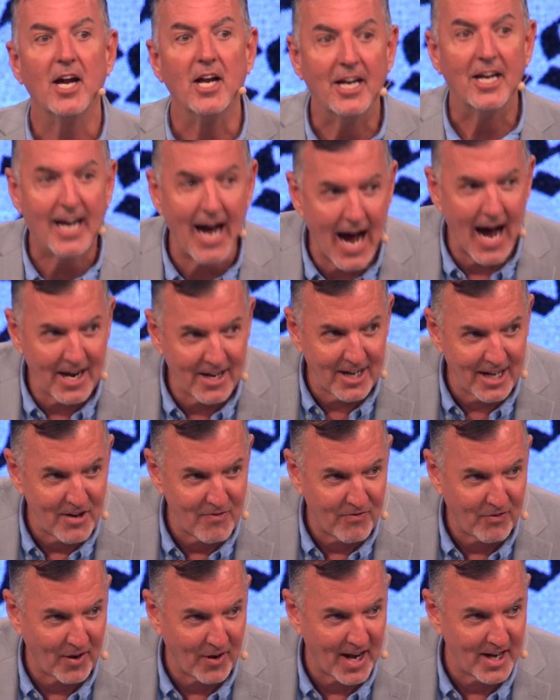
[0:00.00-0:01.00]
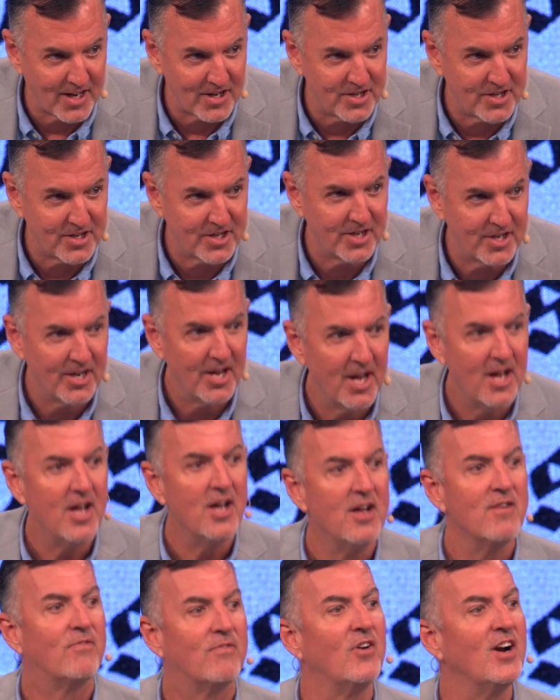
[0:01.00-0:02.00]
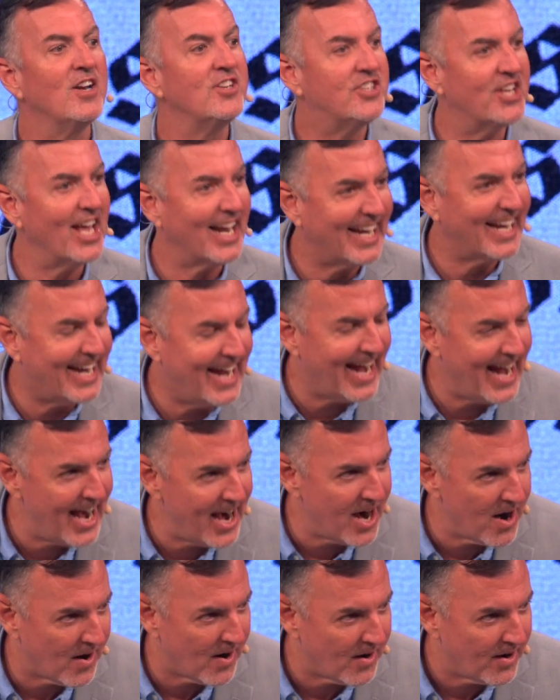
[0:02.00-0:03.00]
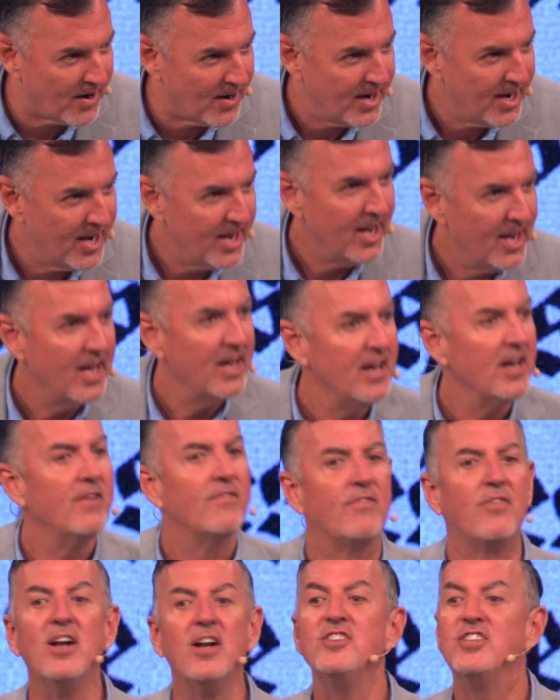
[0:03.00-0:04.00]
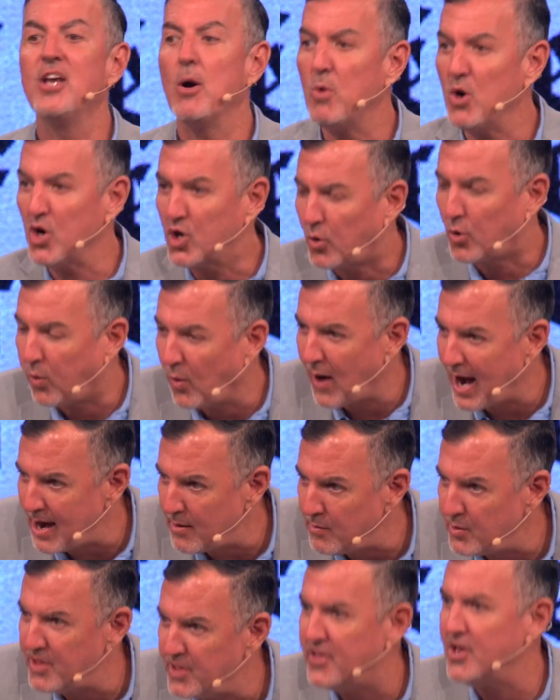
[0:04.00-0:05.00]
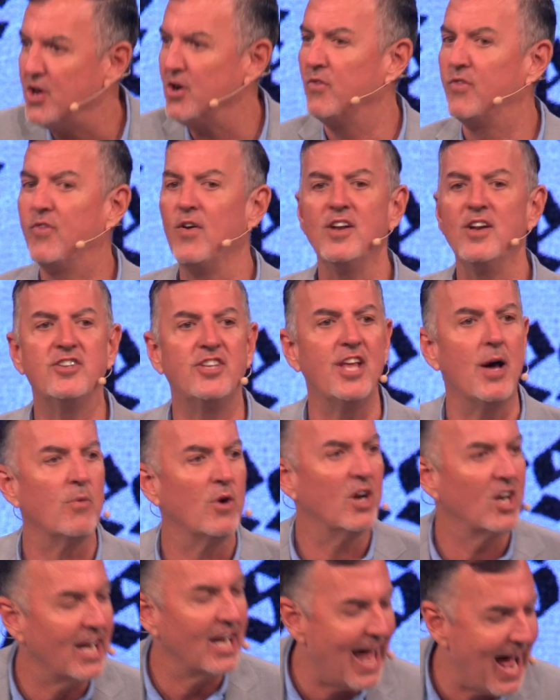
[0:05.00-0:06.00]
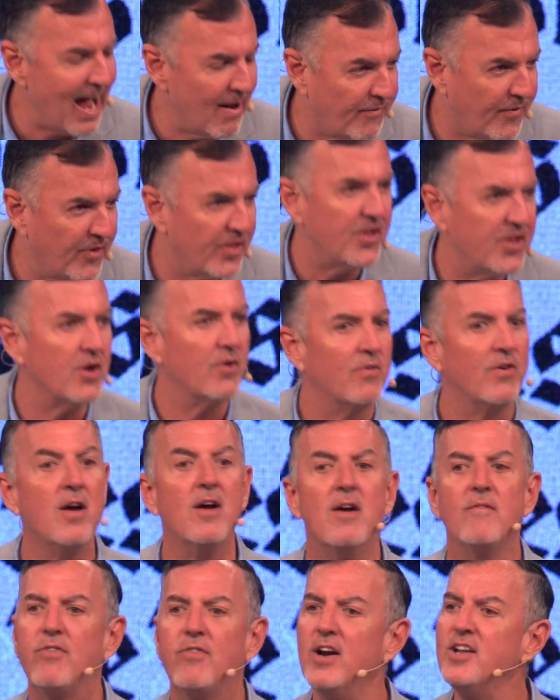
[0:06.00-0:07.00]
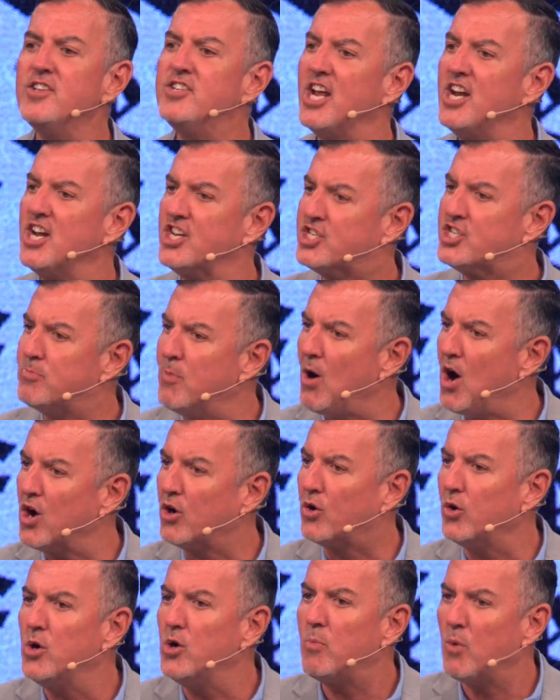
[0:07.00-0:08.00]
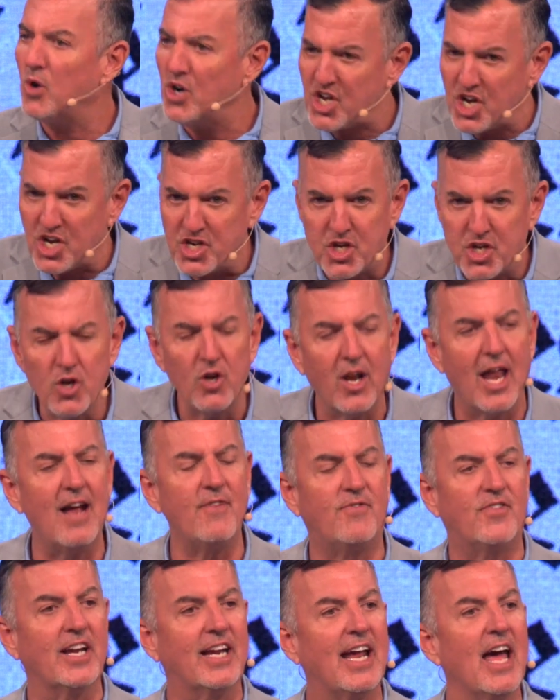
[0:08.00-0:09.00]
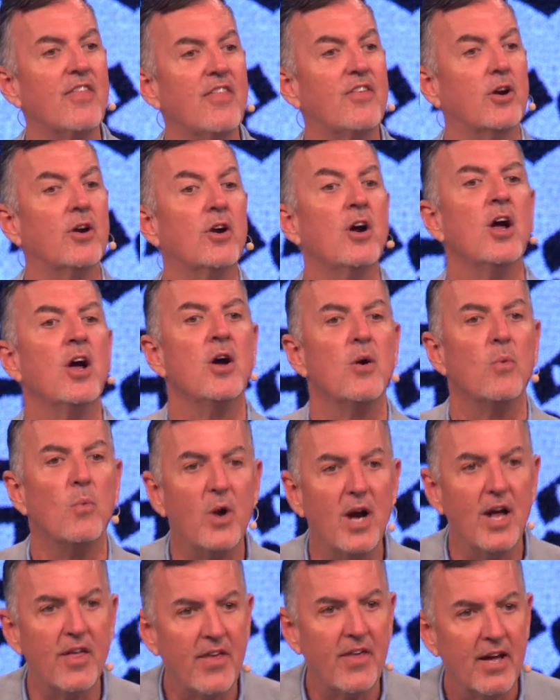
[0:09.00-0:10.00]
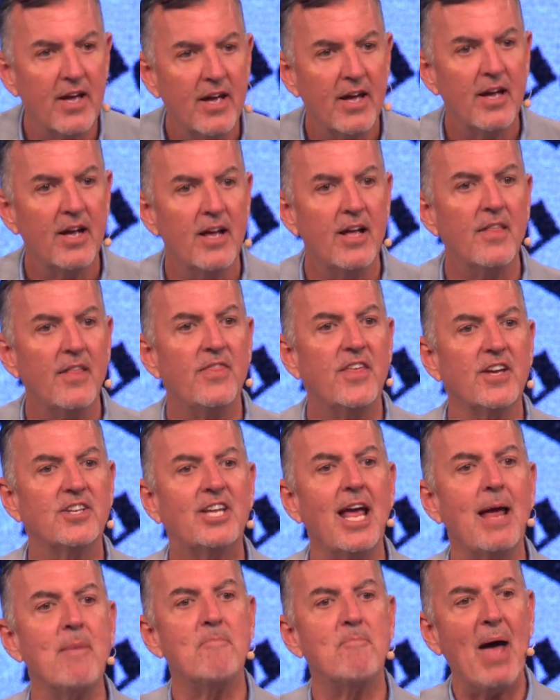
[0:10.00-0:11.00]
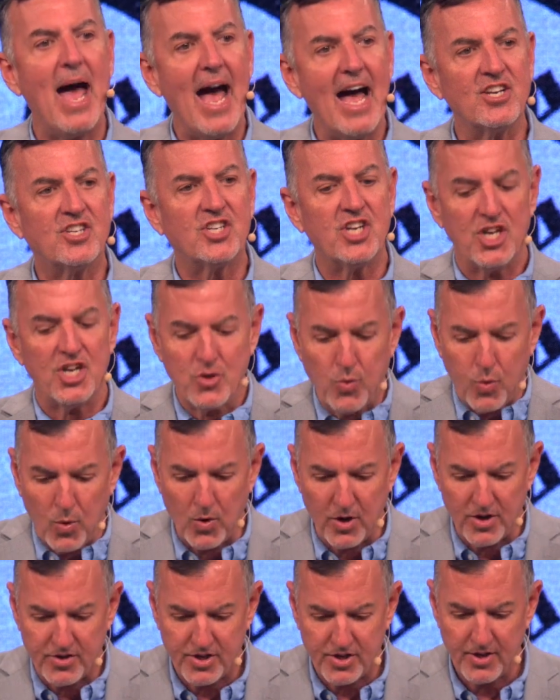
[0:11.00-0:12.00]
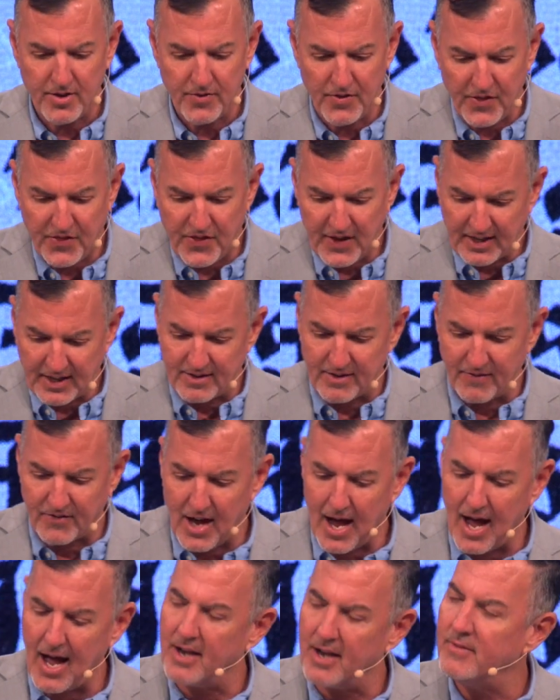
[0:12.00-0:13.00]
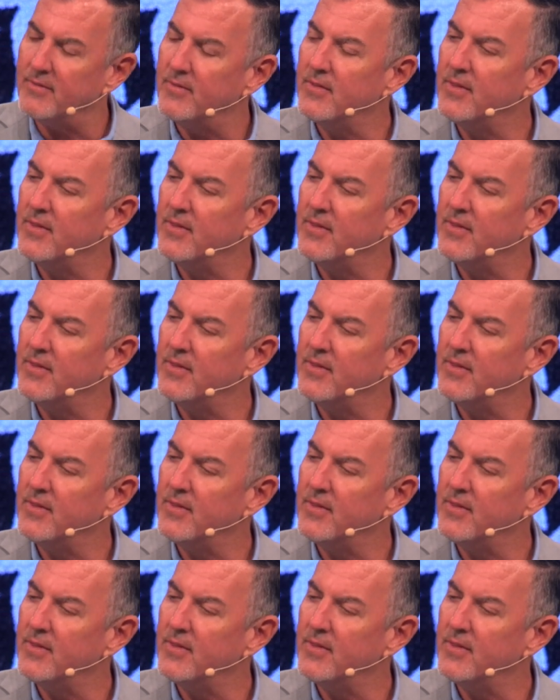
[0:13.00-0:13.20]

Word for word: godly friends, friends that care, friends that will cry with you, friends that will laugh with you, friends in a small group where you do life together with the same passion towards the things of God.